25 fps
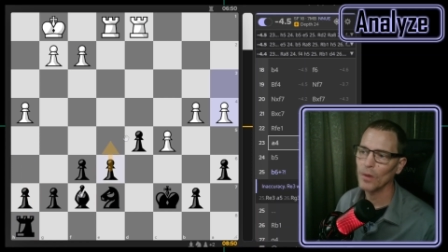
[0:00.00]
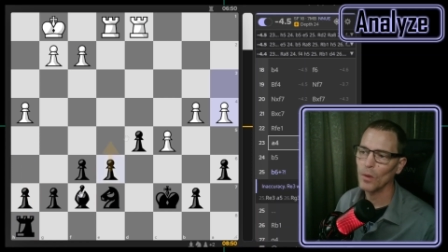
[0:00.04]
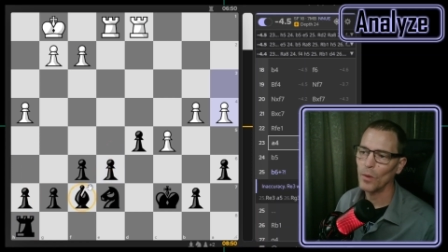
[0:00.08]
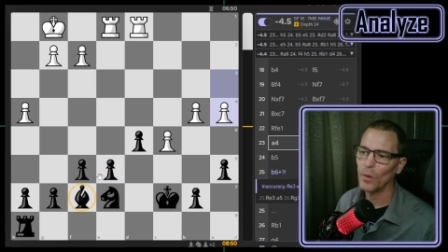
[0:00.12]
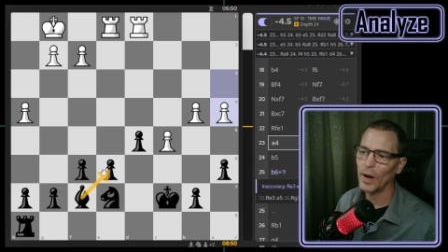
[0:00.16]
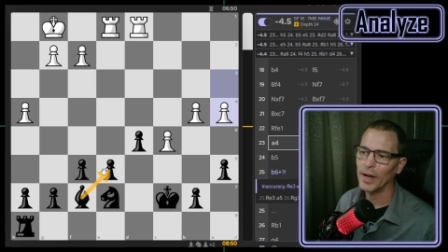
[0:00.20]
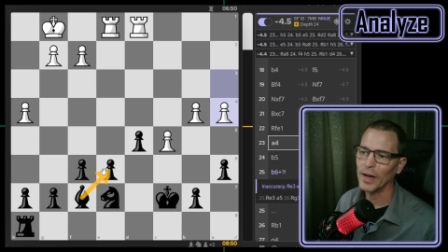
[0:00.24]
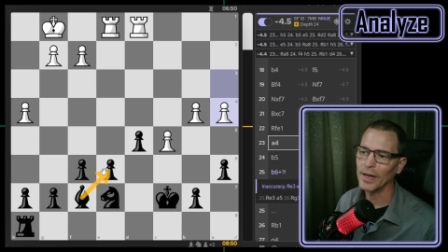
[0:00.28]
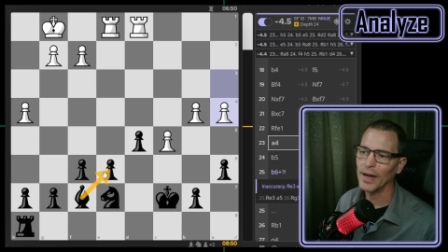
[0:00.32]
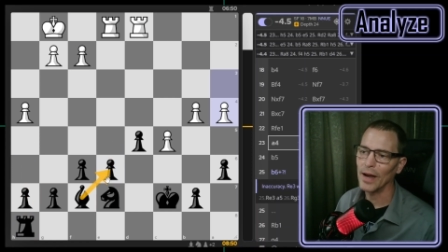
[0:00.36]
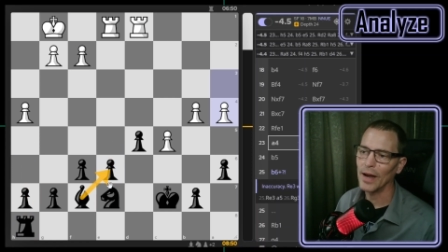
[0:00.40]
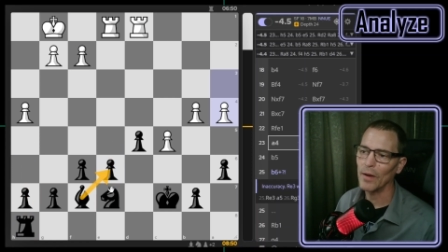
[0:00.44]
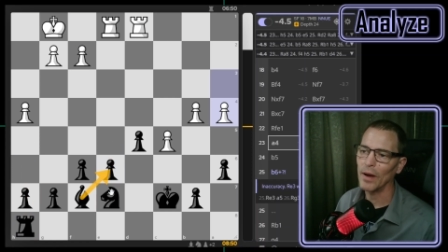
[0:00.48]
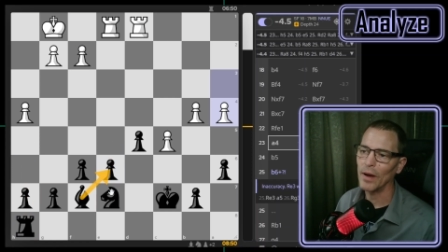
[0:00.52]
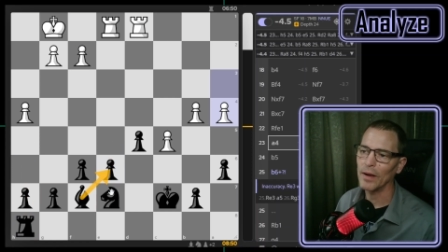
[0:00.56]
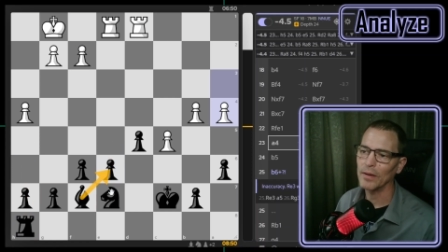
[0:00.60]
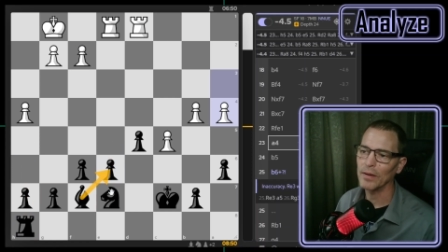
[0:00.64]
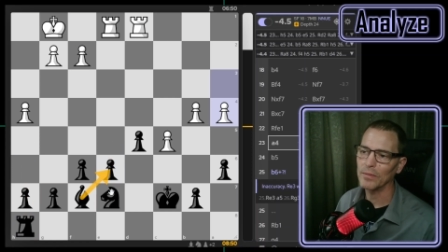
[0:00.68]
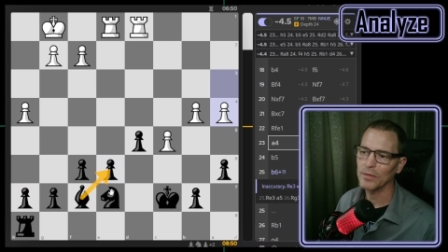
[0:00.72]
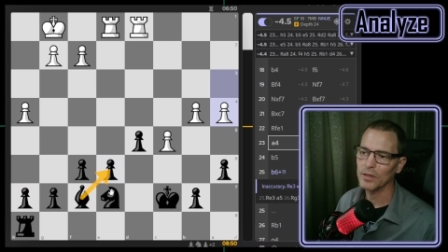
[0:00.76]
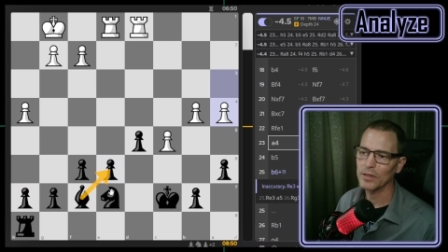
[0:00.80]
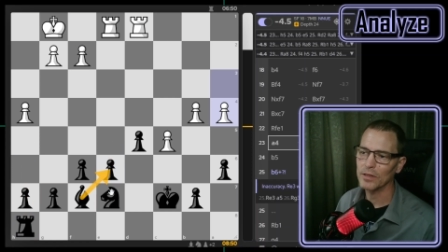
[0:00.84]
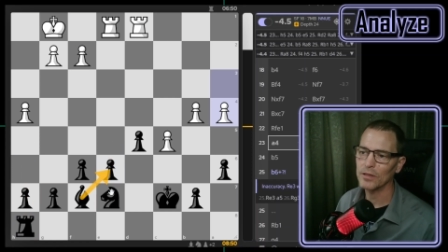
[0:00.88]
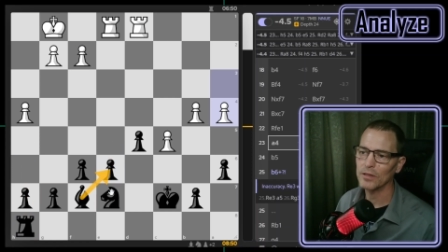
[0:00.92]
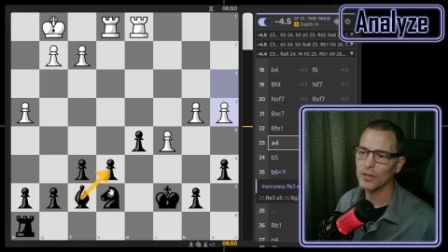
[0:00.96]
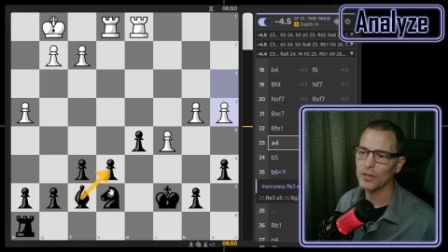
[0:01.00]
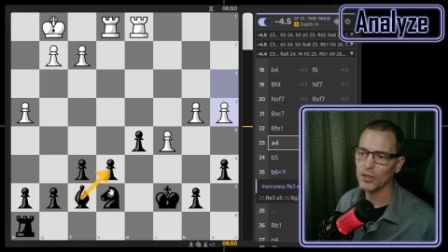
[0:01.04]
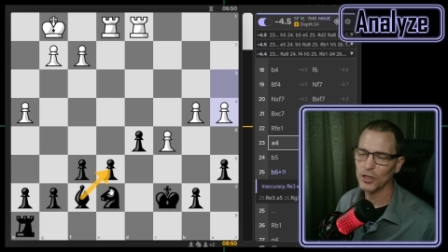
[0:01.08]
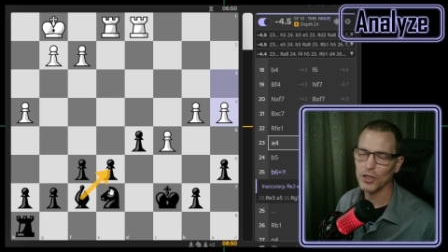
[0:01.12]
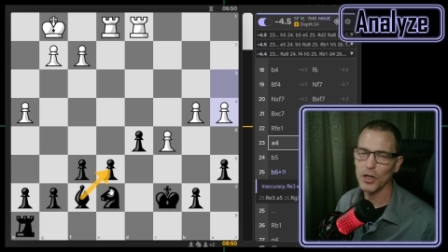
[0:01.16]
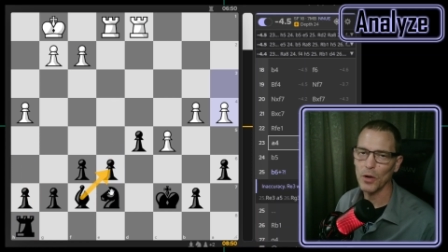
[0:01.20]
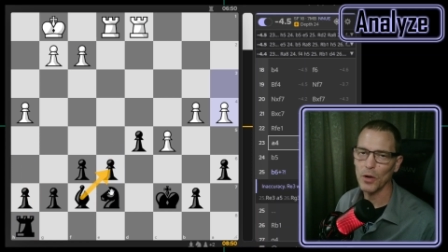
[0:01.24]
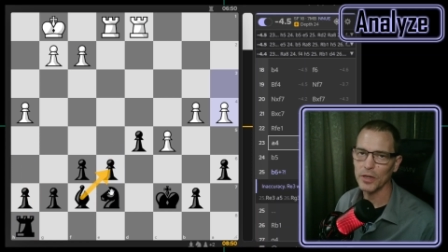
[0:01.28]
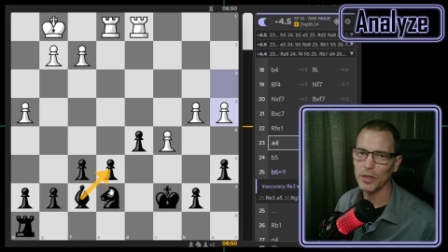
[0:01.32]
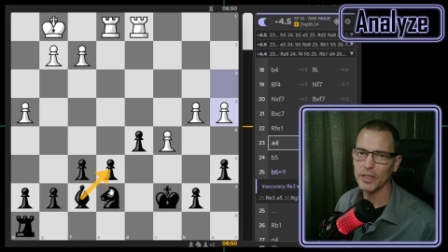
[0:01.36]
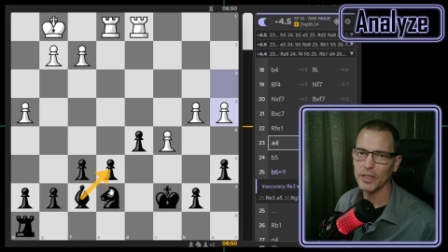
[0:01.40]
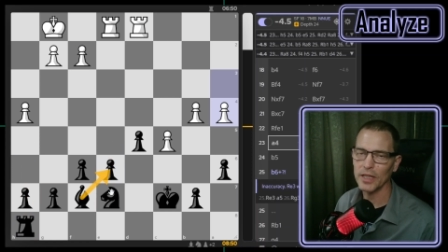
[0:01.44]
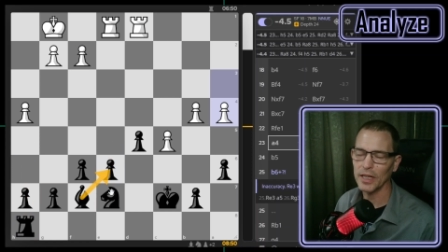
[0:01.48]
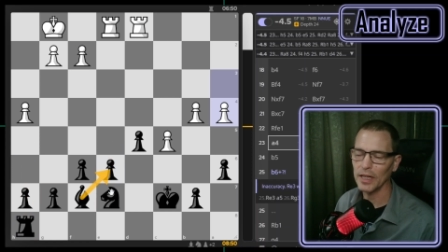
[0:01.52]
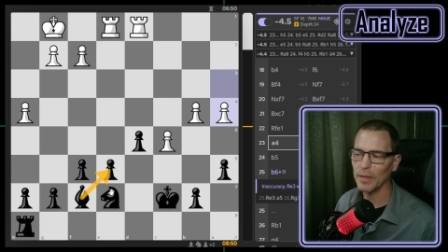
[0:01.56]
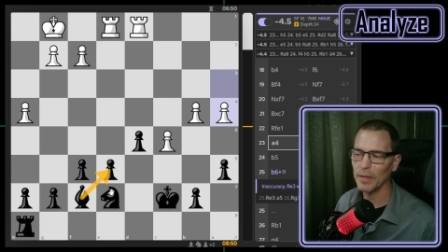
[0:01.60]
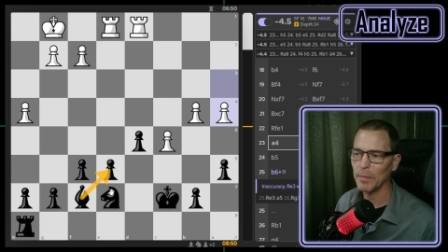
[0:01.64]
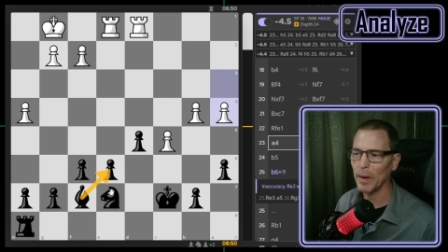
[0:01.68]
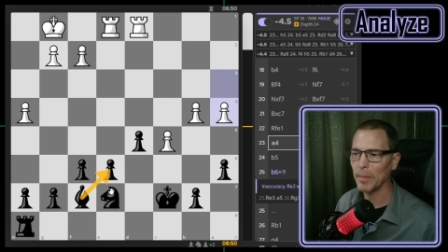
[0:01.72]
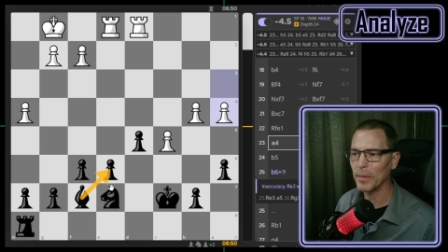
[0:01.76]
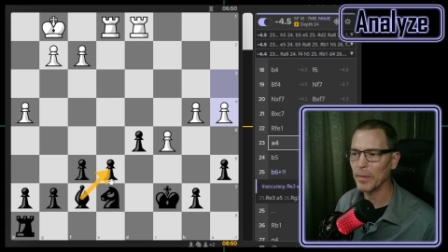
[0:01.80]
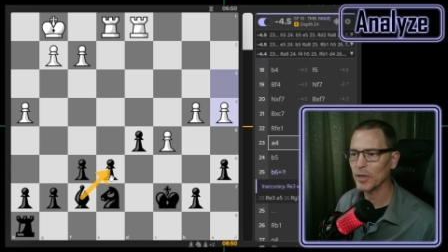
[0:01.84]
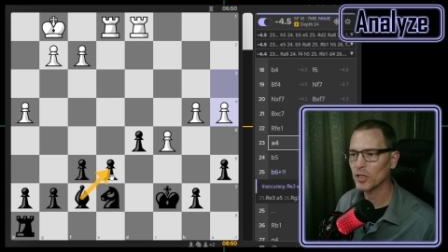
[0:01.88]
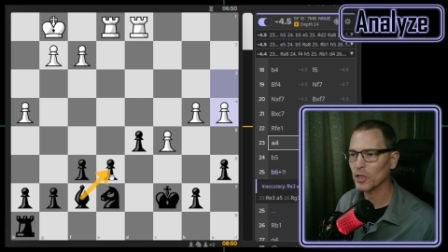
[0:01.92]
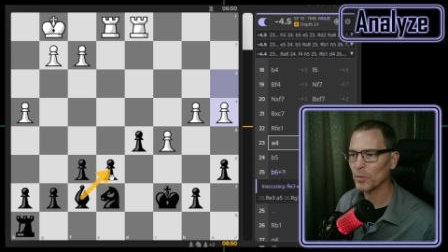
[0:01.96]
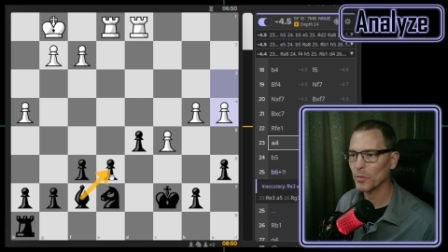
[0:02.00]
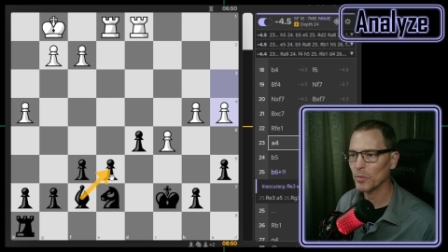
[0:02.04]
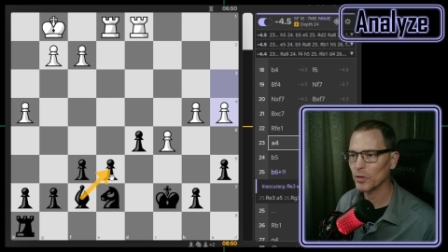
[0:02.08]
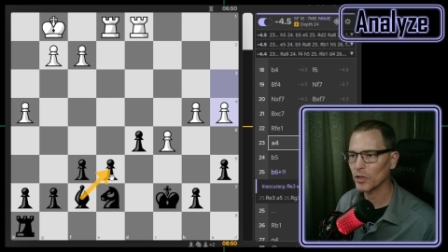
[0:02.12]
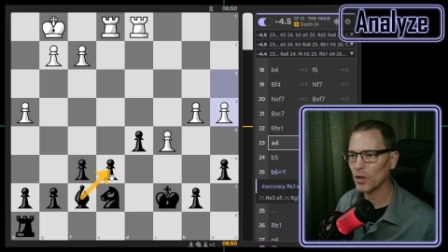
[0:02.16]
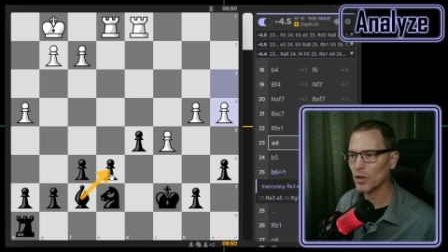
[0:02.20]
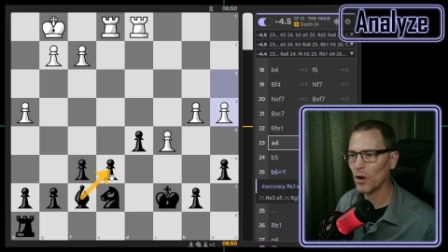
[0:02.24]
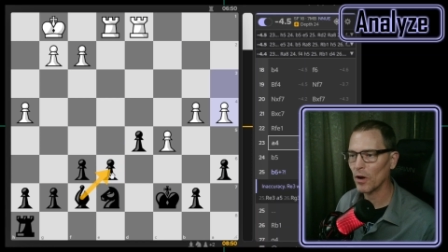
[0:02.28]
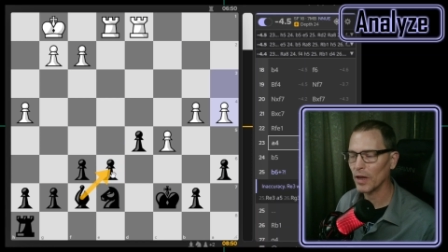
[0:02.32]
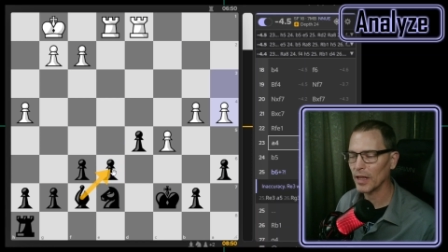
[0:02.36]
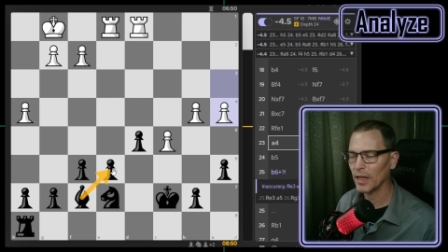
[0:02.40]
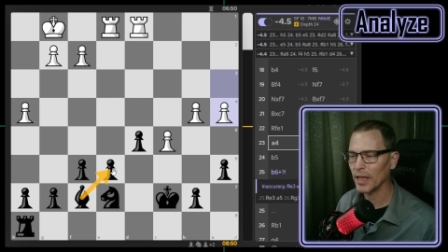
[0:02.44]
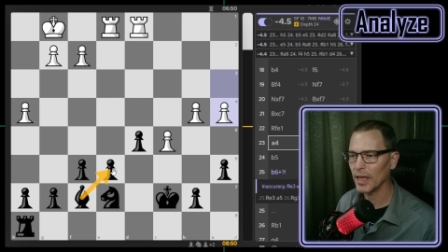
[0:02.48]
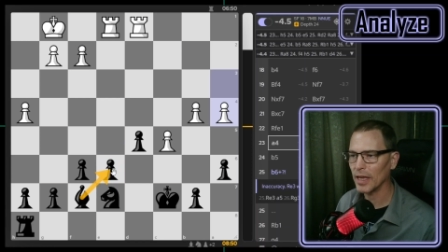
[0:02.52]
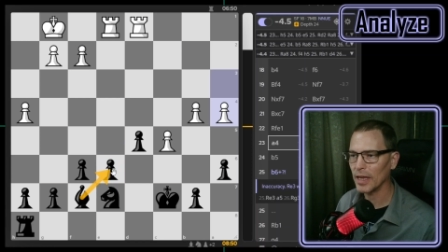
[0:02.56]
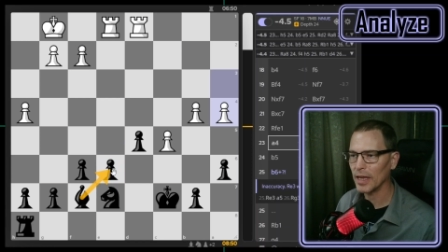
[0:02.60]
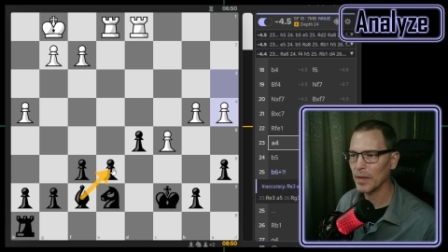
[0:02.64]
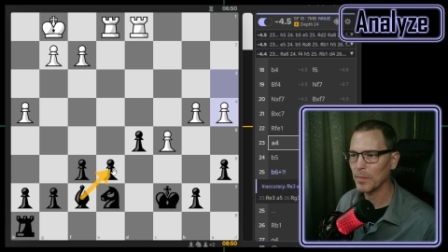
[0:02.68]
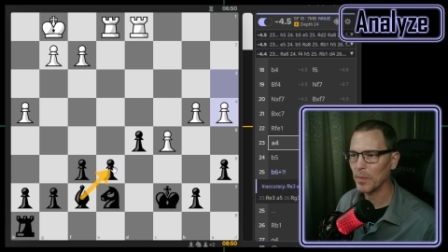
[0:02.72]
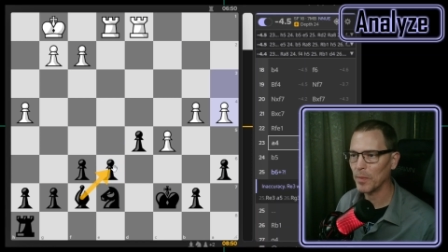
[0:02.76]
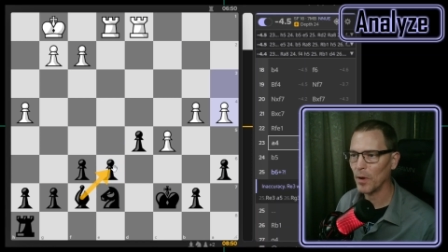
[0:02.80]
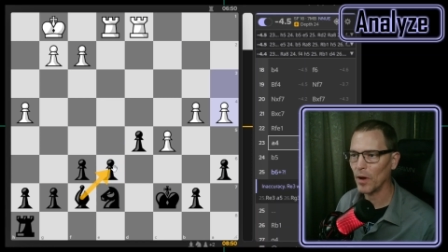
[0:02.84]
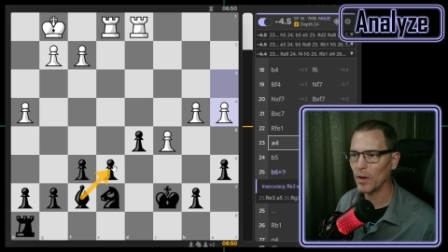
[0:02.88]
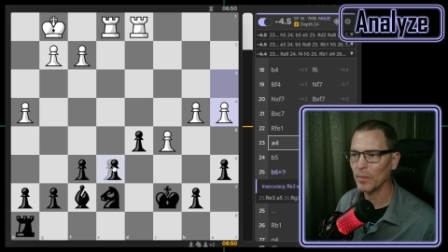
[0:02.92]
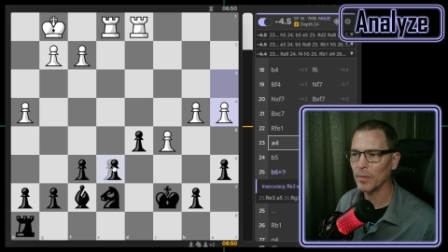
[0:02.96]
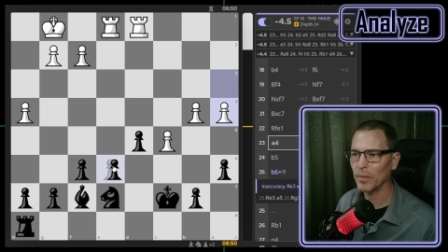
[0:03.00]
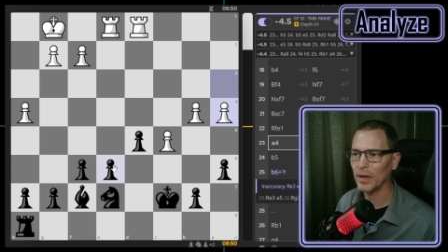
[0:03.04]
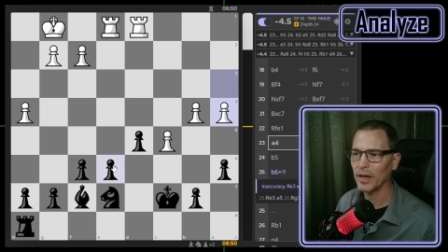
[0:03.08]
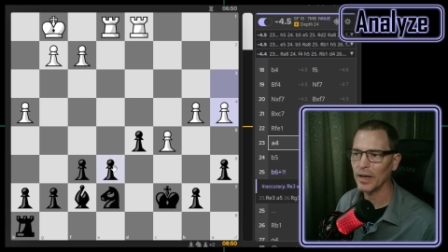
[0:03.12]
Right now I was just noticing that my bishop was guarding the E pawn,